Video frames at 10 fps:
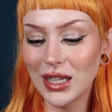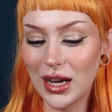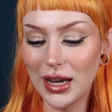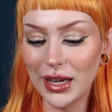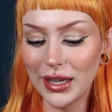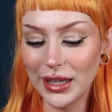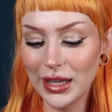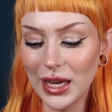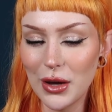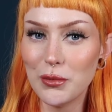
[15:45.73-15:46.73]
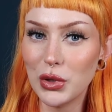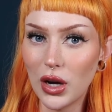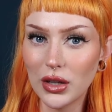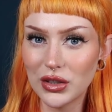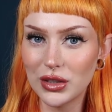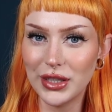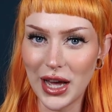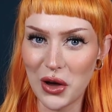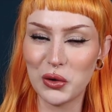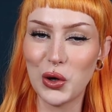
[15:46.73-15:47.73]
I am not
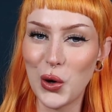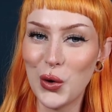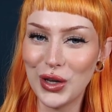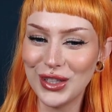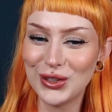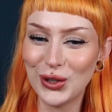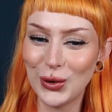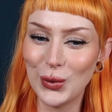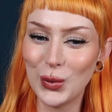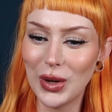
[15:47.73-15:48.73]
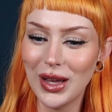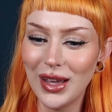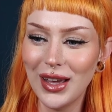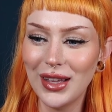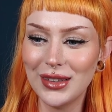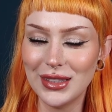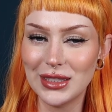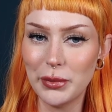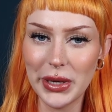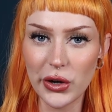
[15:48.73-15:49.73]
now going to
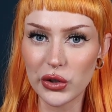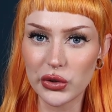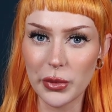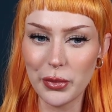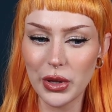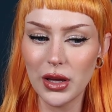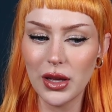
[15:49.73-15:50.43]
this PR trip